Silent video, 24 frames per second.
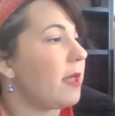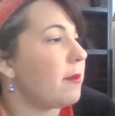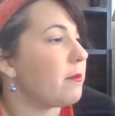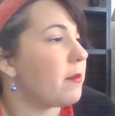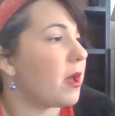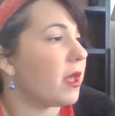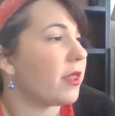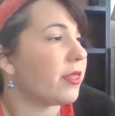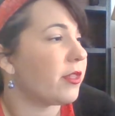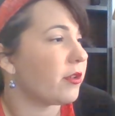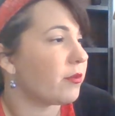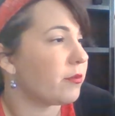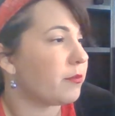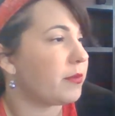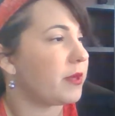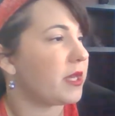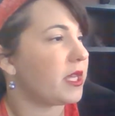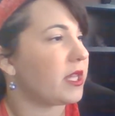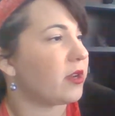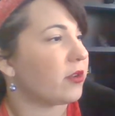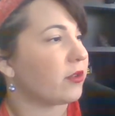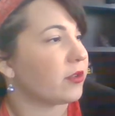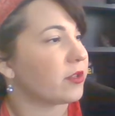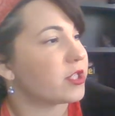A mother
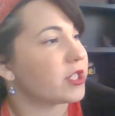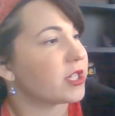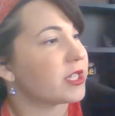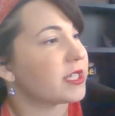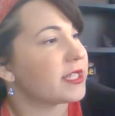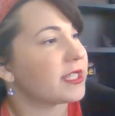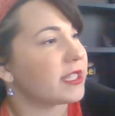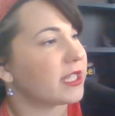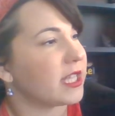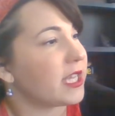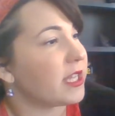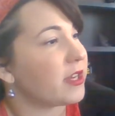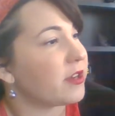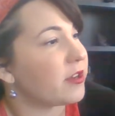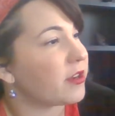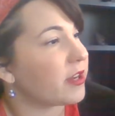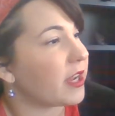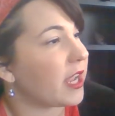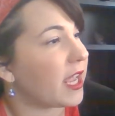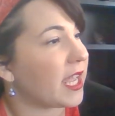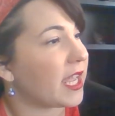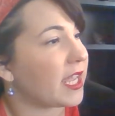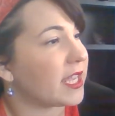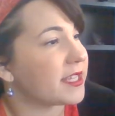beetle just laid
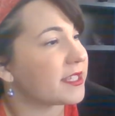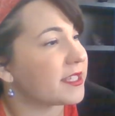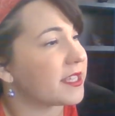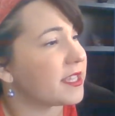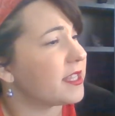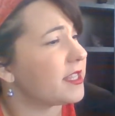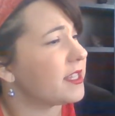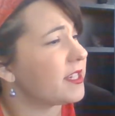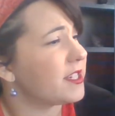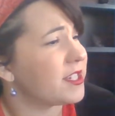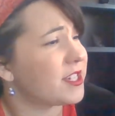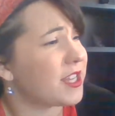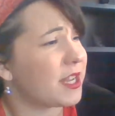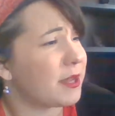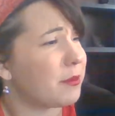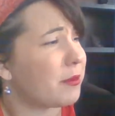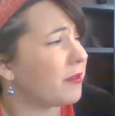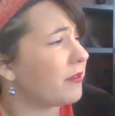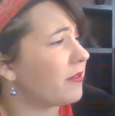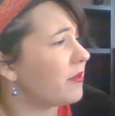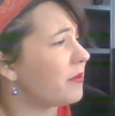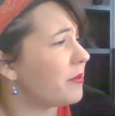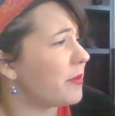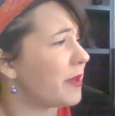her eggs in the shape
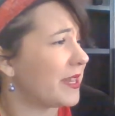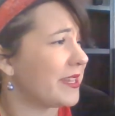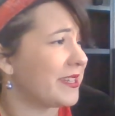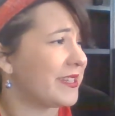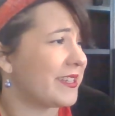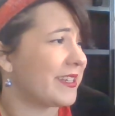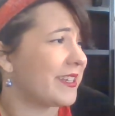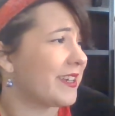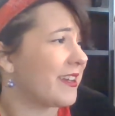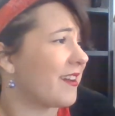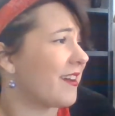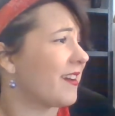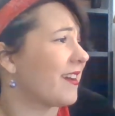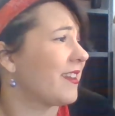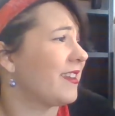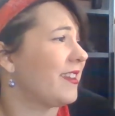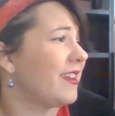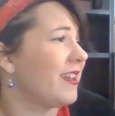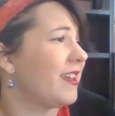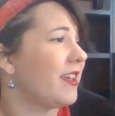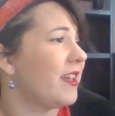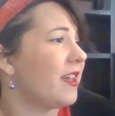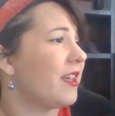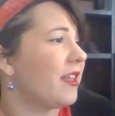of a
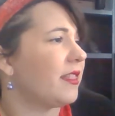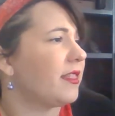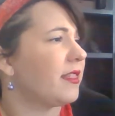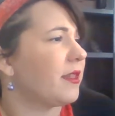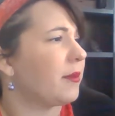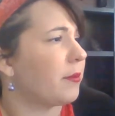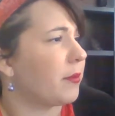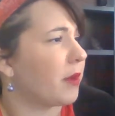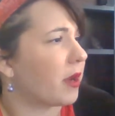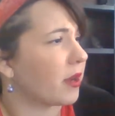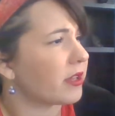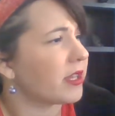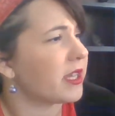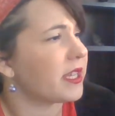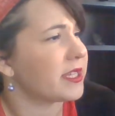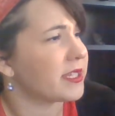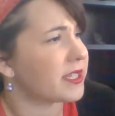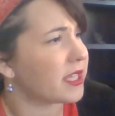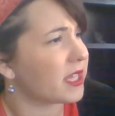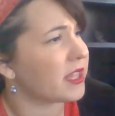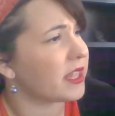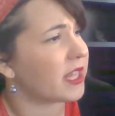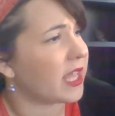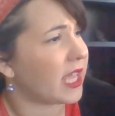pentagon. The
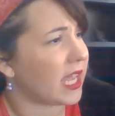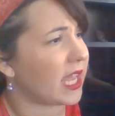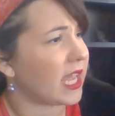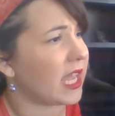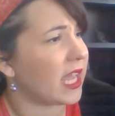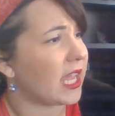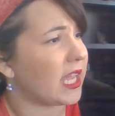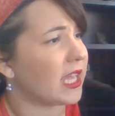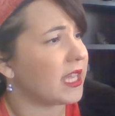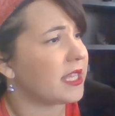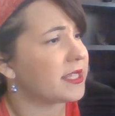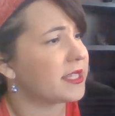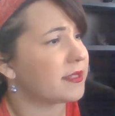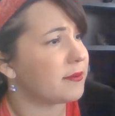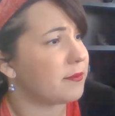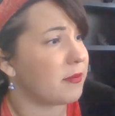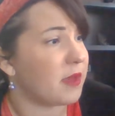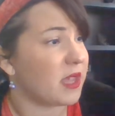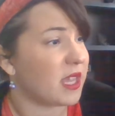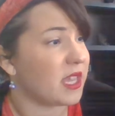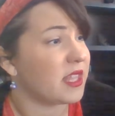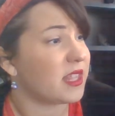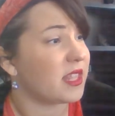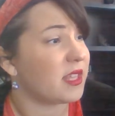markings on the eggs
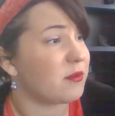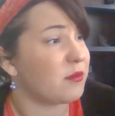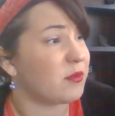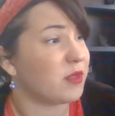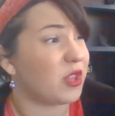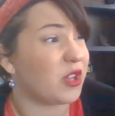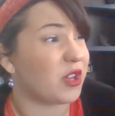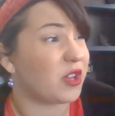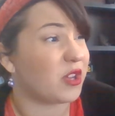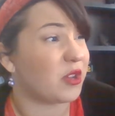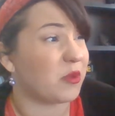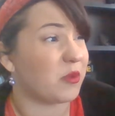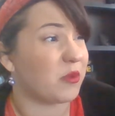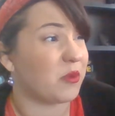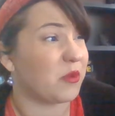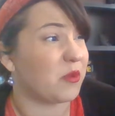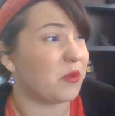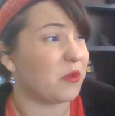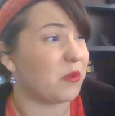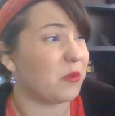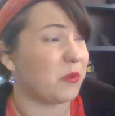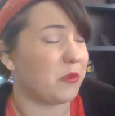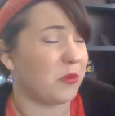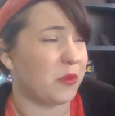make them look
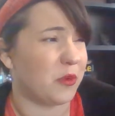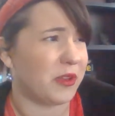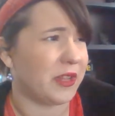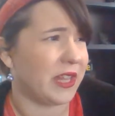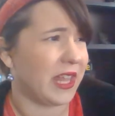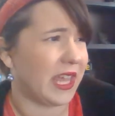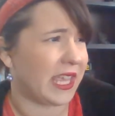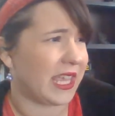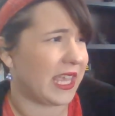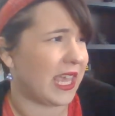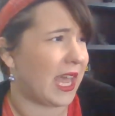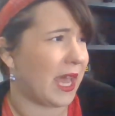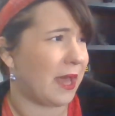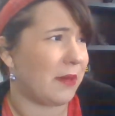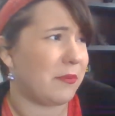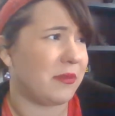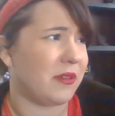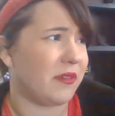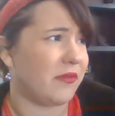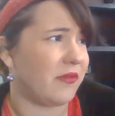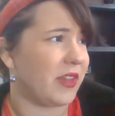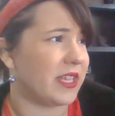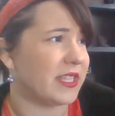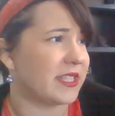more like
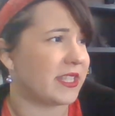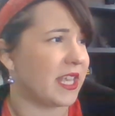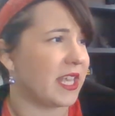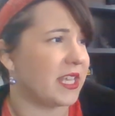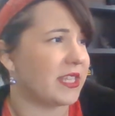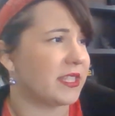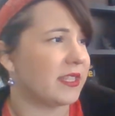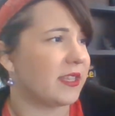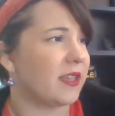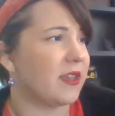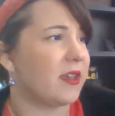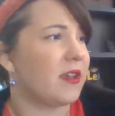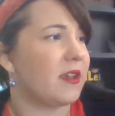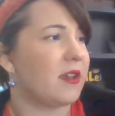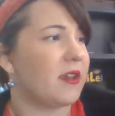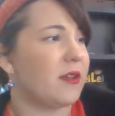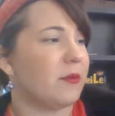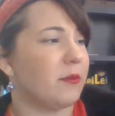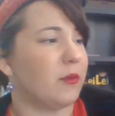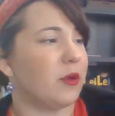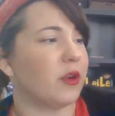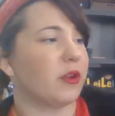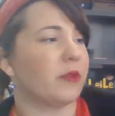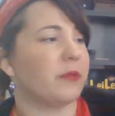happy faces.
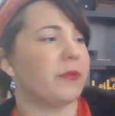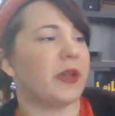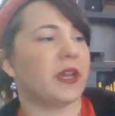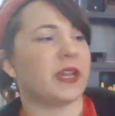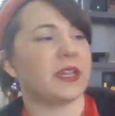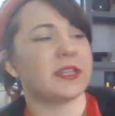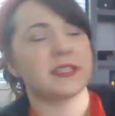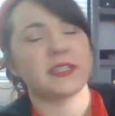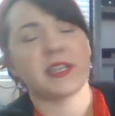More bugs